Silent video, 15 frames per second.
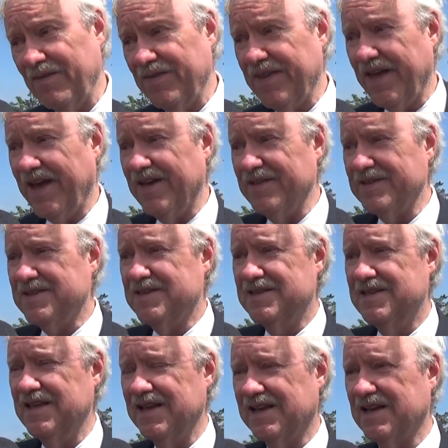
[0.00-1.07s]
the
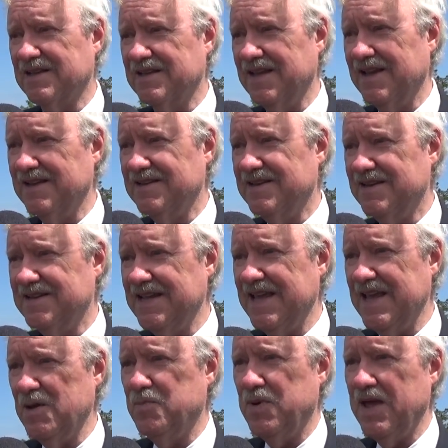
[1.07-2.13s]

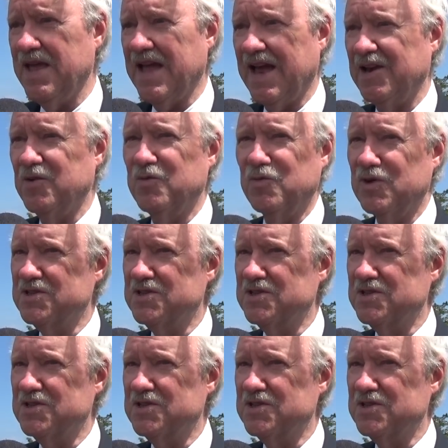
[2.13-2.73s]
DEP